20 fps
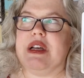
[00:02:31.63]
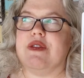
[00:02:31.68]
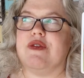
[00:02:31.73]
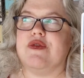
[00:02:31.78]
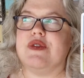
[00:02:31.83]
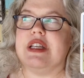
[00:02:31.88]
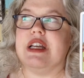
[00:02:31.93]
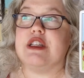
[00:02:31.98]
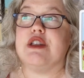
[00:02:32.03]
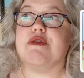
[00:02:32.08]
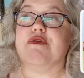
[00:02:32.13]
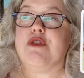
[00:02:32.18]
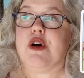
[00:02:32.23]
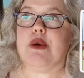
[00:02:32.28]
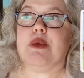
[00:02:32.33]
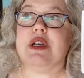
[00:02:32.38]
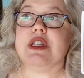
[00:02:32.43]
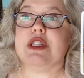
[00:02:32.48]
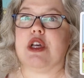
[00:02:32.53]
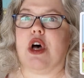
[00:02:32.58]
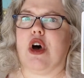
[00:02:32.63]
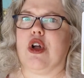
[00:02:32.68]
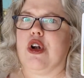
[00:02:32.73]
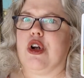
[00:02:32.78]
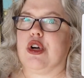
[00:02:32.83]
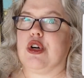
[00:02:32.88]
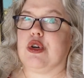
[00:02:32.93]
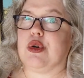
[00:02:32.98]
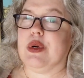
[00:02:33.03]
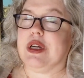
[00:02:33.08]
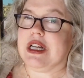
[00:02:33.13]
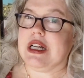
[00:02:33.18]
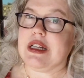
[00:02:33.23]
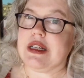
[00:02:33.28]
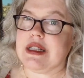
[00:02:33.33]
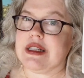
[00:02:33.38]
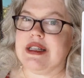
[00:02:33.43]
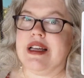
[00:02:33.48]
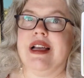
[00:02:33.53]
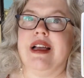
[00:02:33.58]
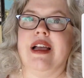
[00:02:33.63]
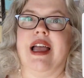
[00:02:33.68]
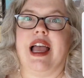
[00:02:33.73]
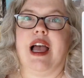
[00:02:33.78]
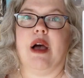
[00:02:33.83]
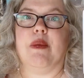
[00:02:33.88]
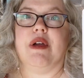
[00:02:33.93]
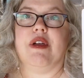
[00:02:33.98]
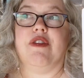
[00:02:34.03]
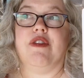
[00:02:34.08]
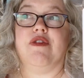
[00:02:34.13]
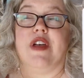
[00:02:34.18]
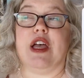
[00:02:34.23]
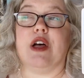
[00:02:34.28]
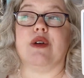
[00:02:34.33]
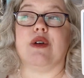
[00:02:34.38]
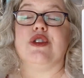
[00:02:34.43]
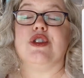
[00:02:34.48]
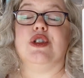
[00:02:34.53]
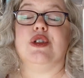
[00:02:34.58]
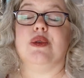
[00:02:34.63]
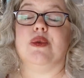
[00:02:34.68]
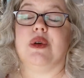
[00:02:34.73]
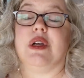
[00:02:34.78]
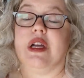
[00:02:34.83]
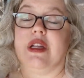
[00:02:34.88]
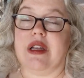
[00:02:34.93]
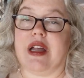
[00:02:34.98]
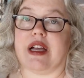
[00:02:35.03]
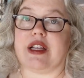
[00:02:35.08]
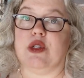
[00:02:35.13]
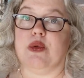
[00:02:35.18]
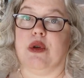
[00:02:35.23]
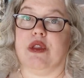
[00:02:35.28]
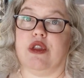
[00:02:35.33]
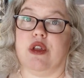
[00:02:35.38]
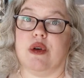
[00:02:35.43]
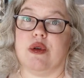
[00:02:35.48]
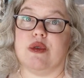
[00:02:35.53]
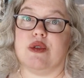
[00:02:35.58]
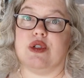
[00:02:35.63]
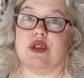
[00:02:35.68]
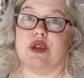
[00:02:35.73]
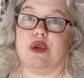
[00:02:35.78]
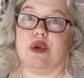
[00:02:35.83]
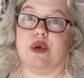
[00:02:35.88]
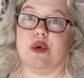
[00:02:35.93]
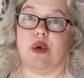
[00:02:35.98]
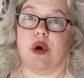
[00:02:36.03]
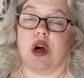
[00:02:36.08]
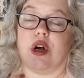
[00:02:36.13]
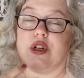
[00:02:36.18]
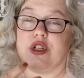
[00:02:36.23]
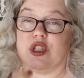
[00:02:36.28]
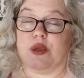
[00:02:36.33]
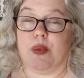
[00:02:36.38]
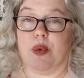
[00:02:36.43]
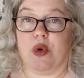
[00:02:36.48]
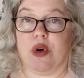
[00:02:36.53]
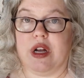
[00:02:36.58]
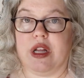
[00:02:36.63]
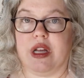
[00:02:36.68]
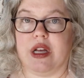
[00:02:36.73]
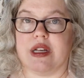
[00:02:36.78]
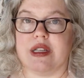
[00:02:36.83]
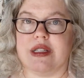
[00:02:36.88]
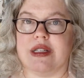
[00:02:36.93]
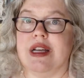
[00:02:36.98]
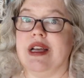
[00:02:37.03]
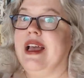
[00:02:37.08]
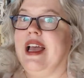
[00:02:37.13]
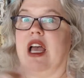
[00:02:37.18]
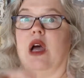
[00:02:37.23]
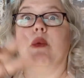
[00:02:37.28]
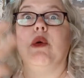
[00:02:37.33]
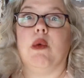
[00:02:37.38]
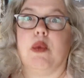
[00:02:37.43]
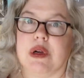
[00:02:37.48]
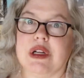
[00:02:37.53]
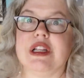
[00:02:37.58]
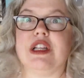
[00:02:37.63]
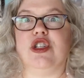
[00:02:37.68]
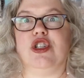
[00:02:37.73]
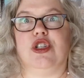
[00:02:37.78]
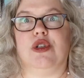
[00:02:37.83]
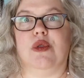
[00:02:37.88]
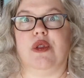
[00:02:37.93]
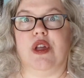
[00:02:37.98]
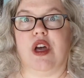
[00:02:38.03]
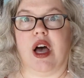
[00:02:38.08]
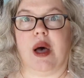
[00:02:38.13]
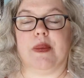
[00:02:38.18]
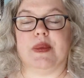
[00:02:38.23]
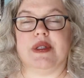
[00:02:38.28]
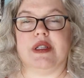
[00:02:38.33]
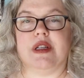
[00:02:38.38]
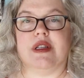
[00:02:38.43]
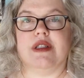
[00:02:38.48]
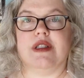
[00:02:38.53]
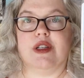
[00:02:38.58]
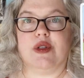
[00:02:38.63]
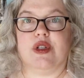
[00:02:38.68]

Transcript: We tend to focus on our critics and we fail to connect with those who are supporting us, and we really should do the opposite.